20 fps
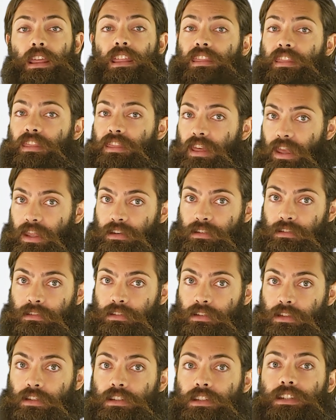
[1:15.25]
Then
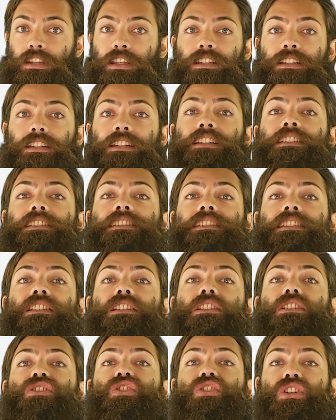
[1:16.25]
you need to
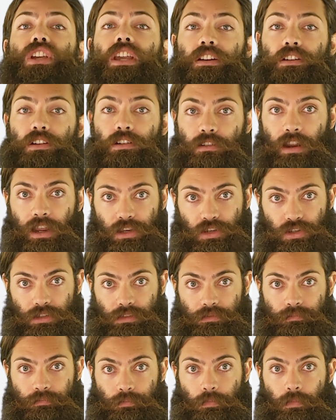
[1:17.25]
consider
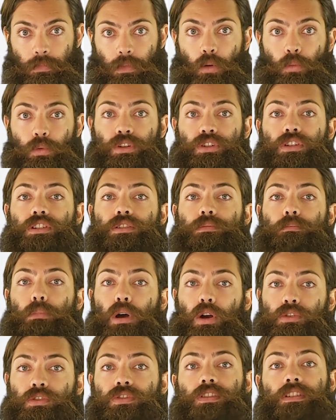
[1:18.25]
generation, which is
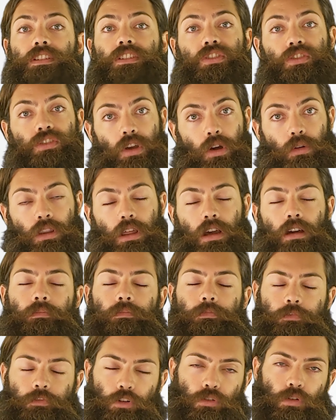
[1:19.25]
mostly solar
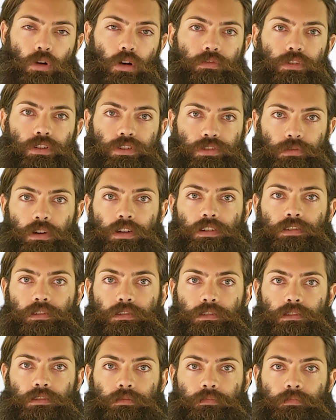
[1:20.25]
for obvious
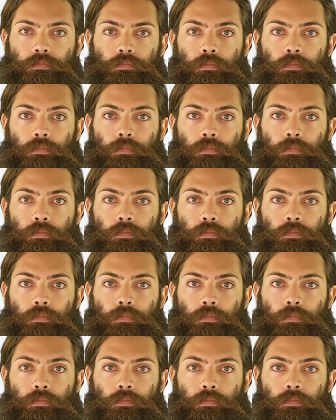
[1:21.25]
reasons.